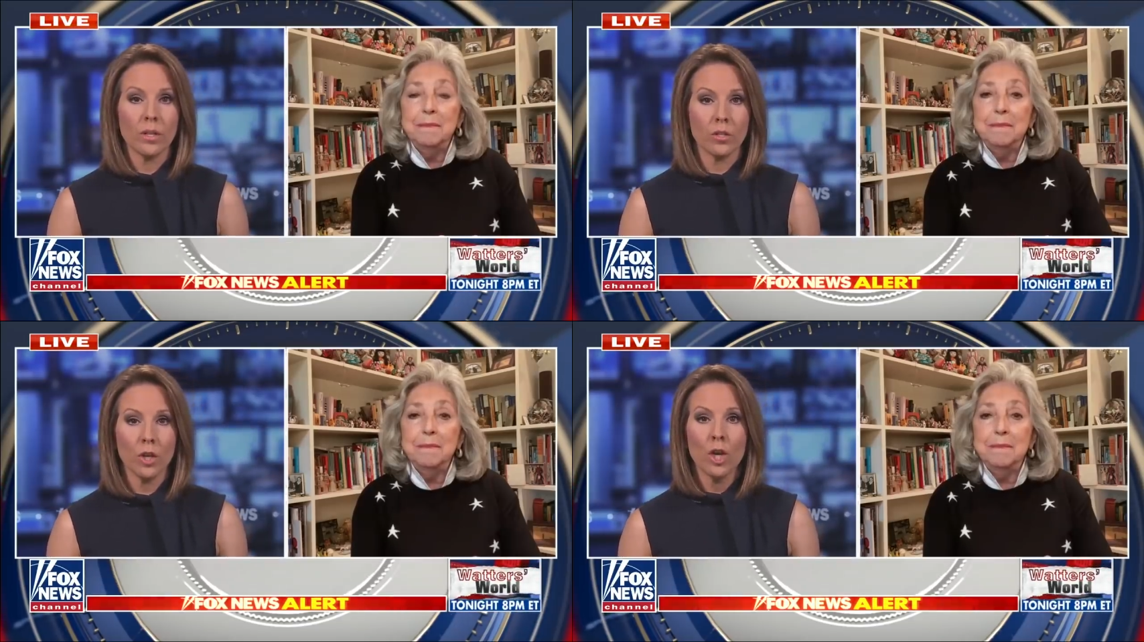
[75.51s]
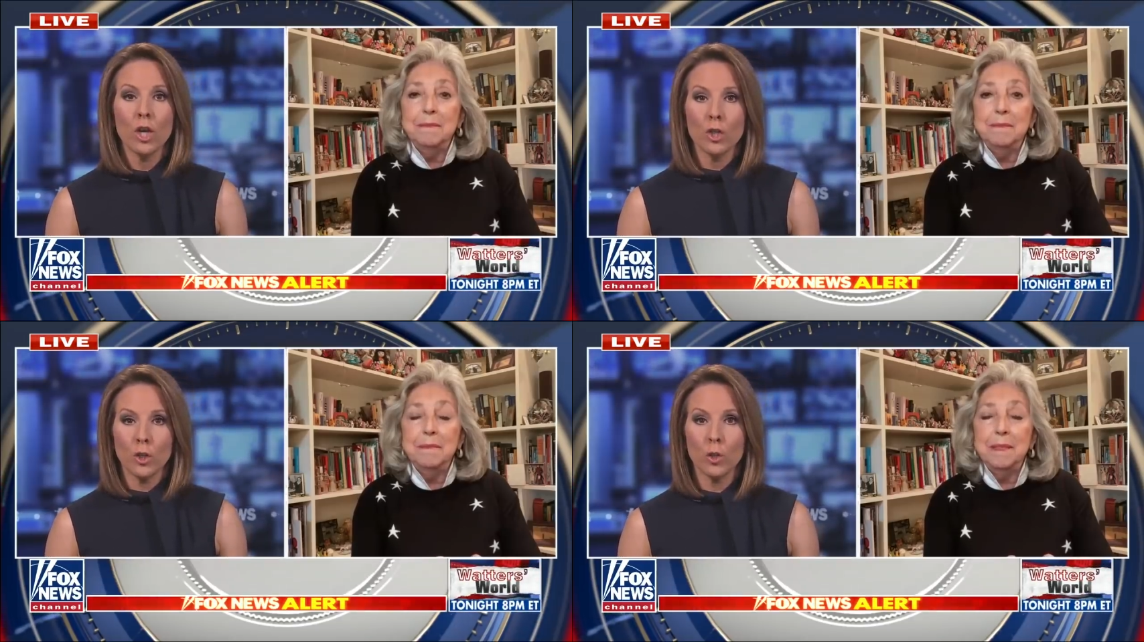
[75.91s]
Speaker 1: this
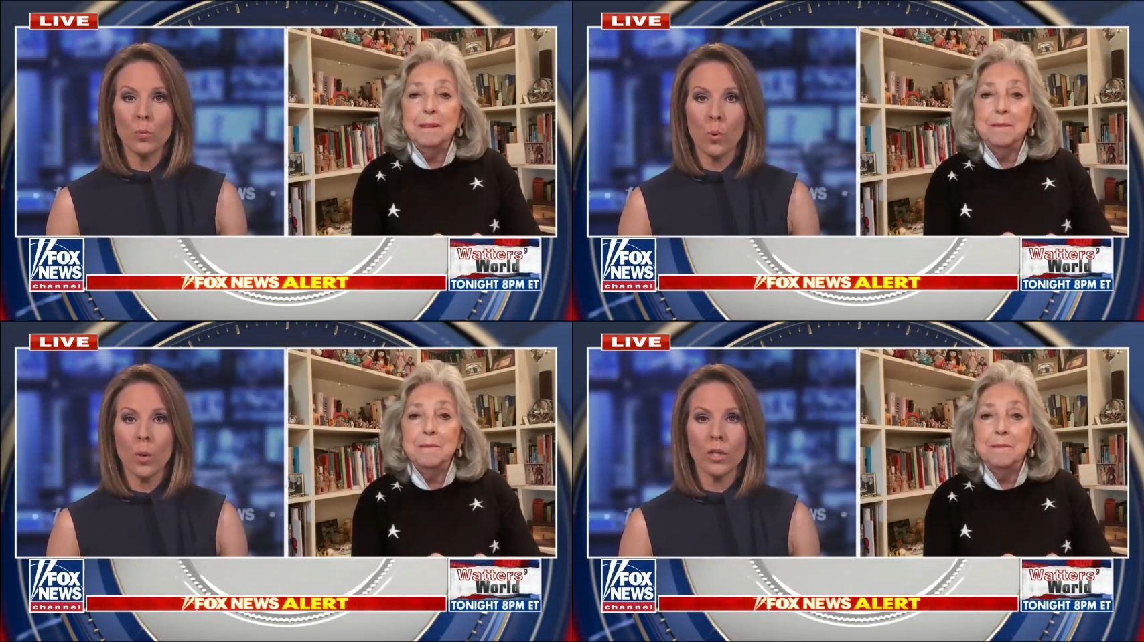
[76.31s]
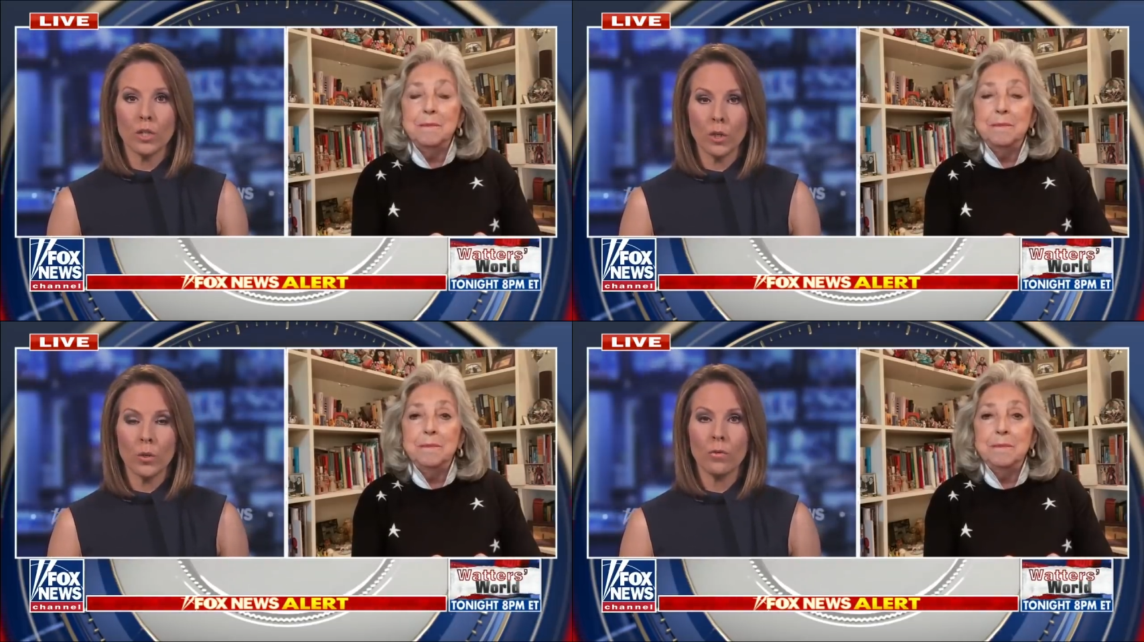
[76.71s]

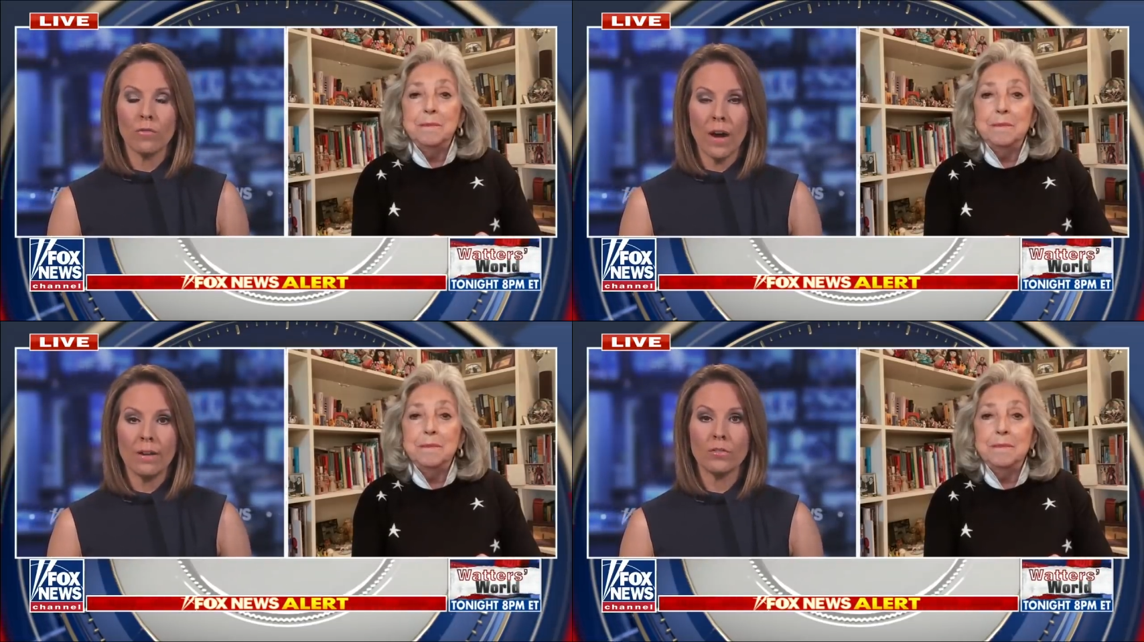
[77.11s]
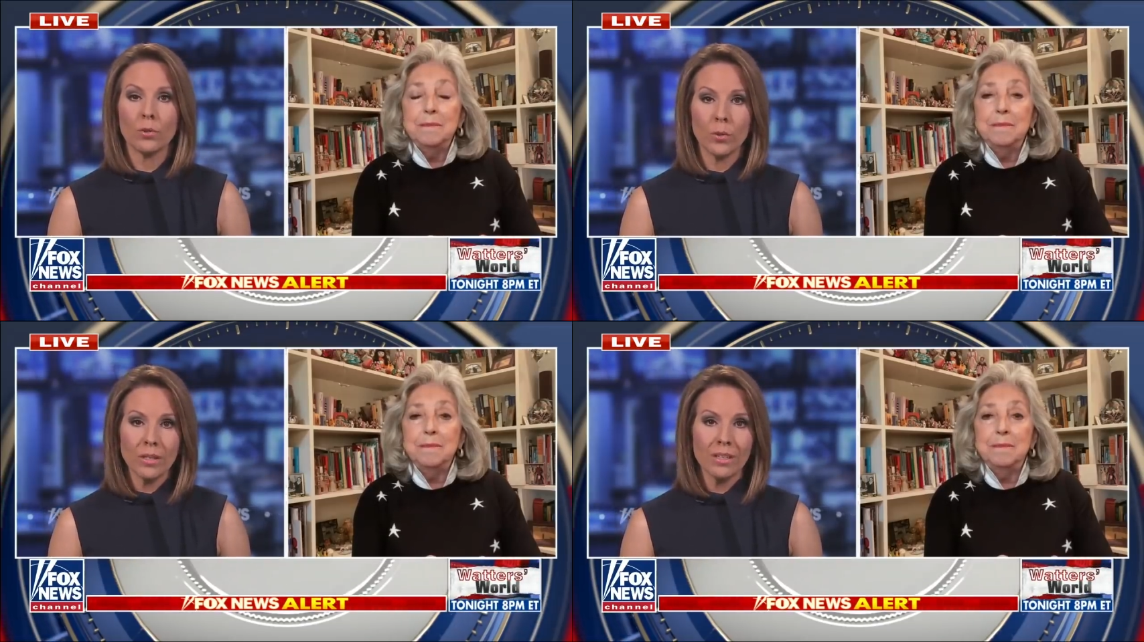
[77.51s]
$2.25
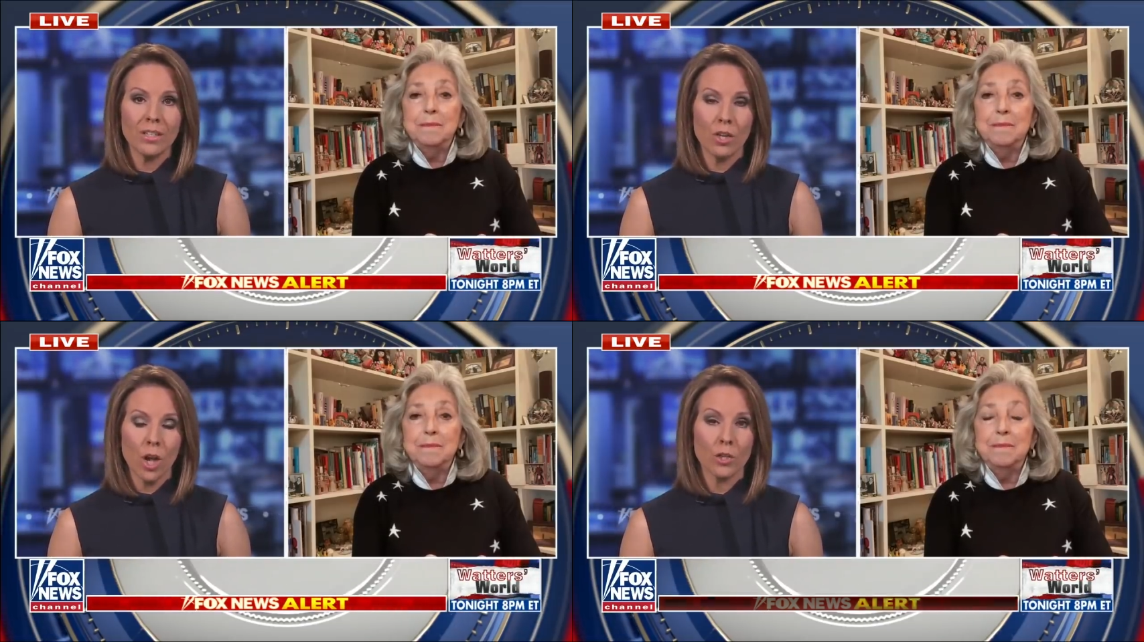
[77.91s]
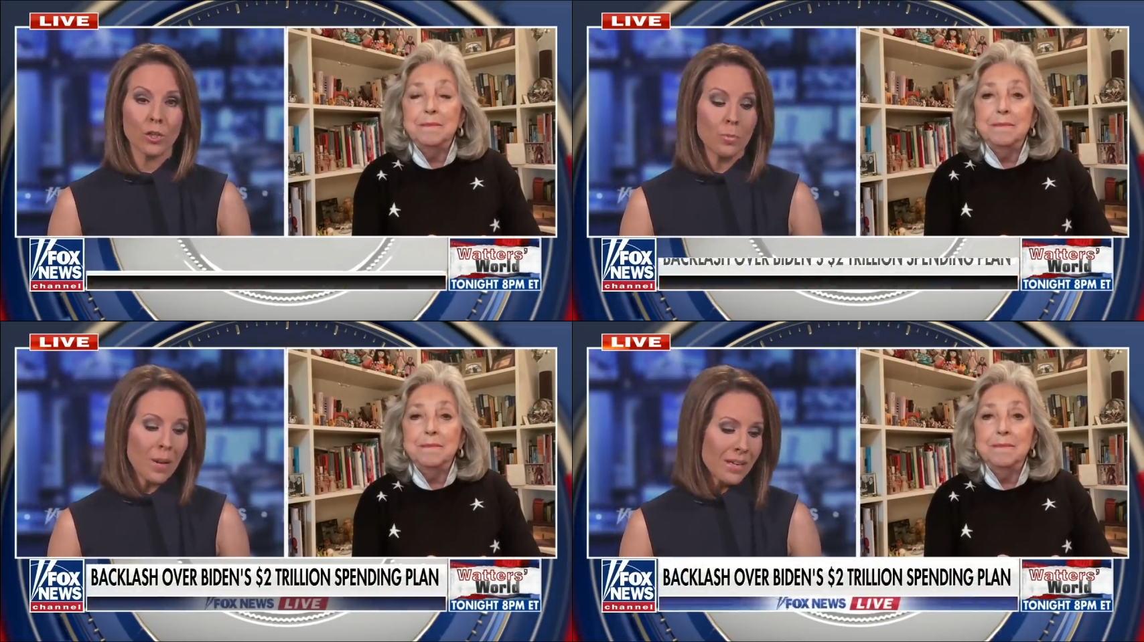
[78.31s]
trillion
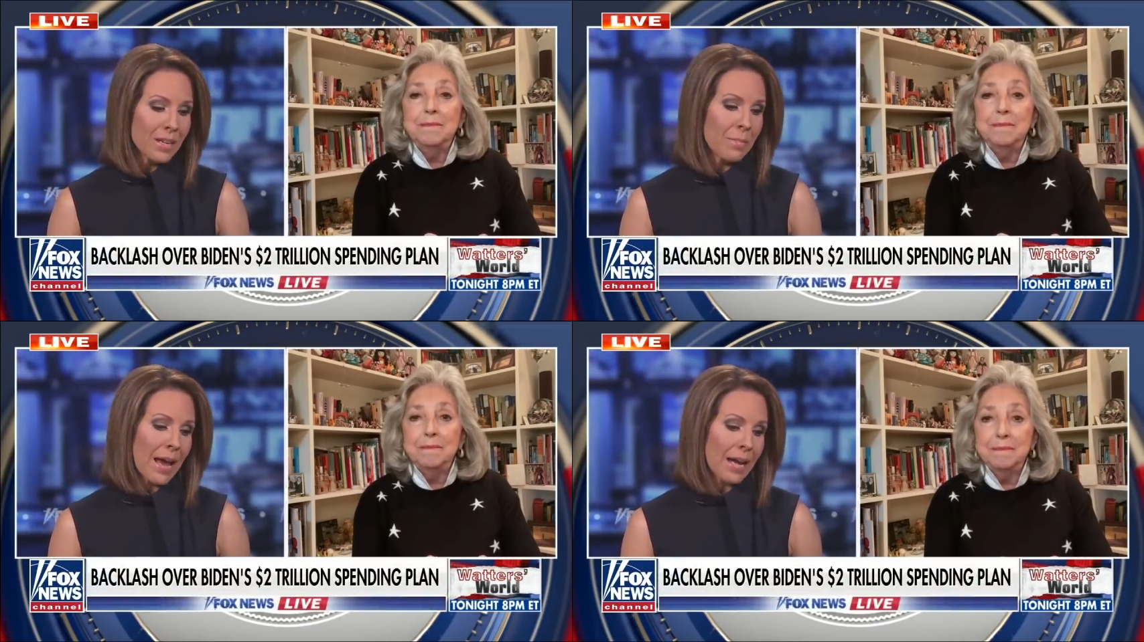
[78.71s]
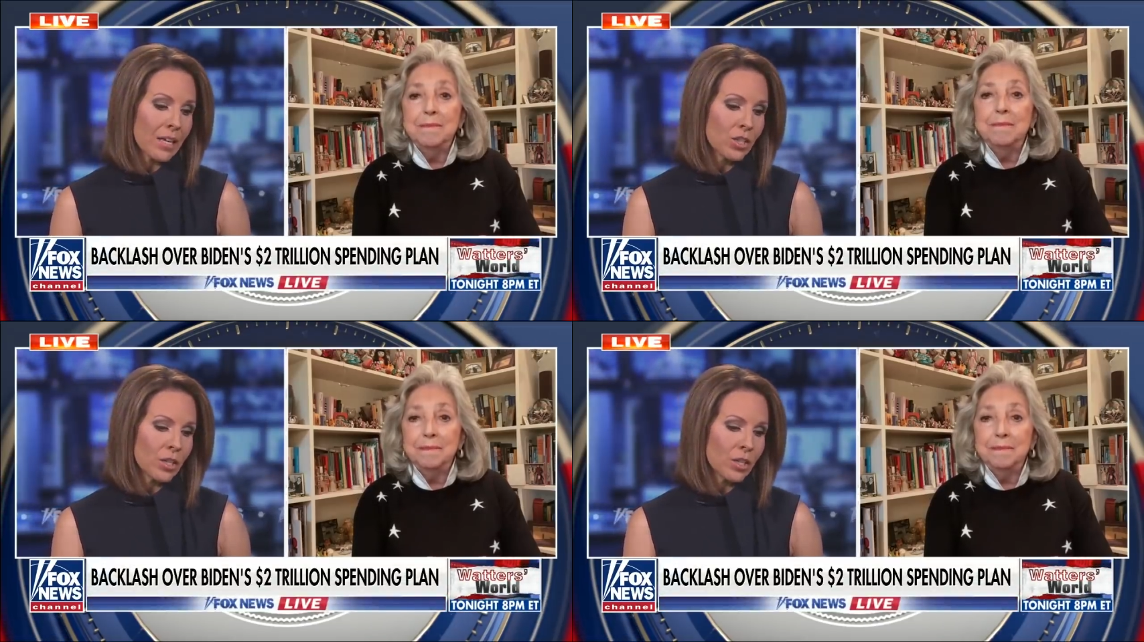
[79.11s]
spending package.